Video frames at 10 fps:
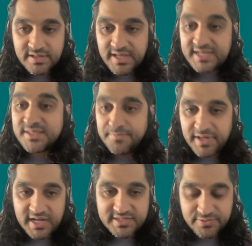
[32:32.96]
is the
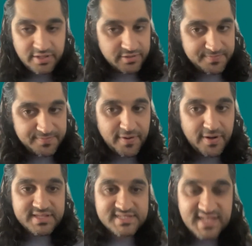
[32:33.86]
BI tool the only part
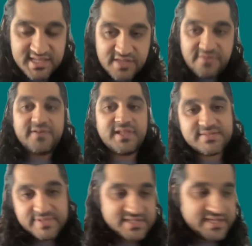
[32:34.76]
of the stack that you feel
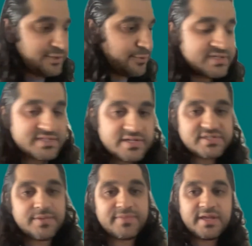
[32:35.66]
like's missing, or is there
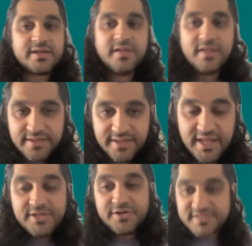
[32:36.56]
something
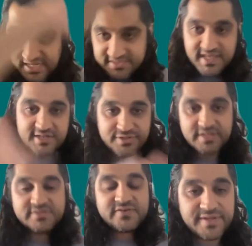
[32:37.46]
in your tech stack
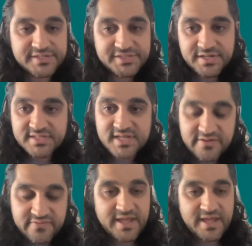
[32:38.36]
transformation
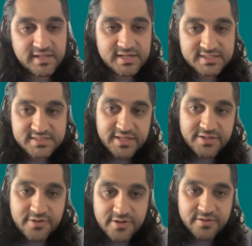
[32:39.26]
aside from analytics that
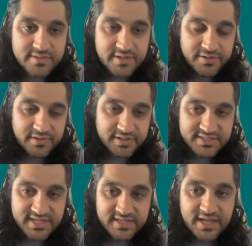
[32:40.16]
you're looking to
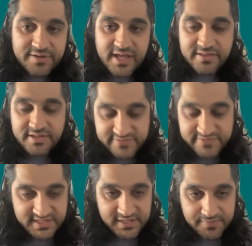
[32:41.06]
take down now that you have the
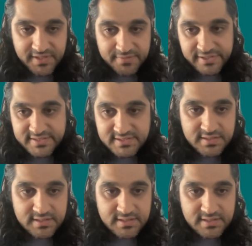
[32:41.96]
CDP in place?